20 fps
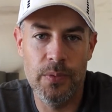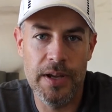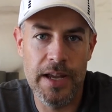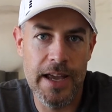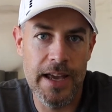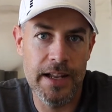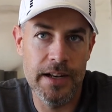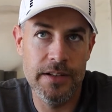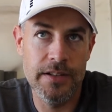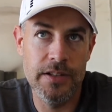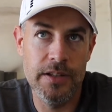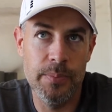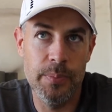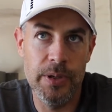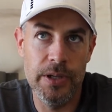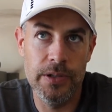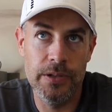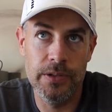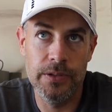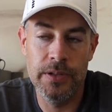we added to the
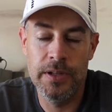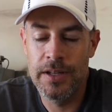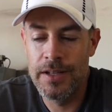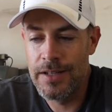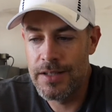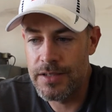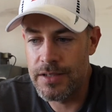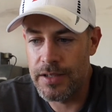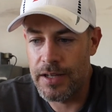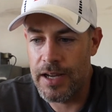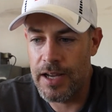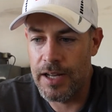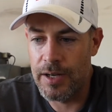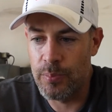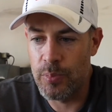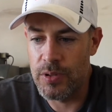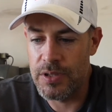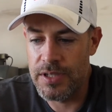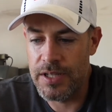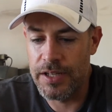build to kind
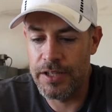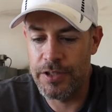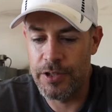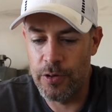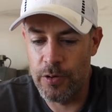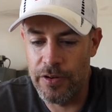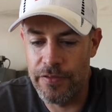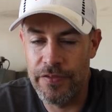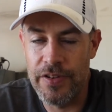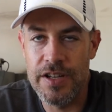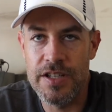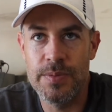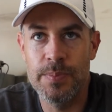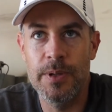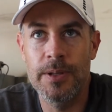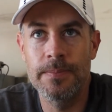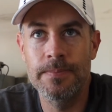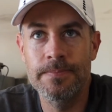of protect your investment.